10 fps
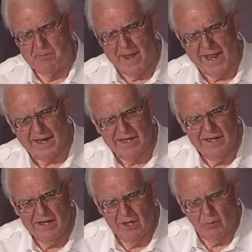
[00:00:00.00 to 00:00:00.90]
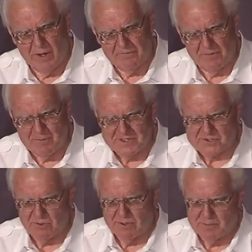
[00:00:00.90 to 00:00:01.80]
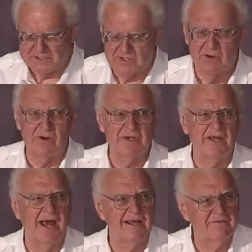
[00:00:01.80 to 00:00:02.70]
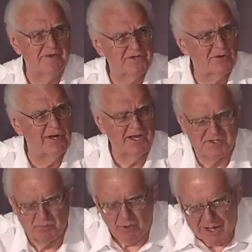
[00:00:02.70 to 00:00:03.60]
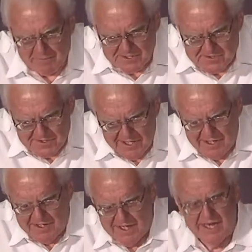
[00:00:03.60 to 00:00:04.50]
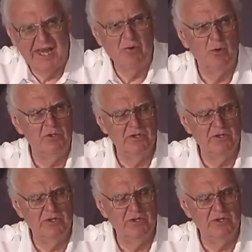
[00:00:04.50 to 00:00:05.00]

back away from Israel, but the Lord God of Israel has promised that he will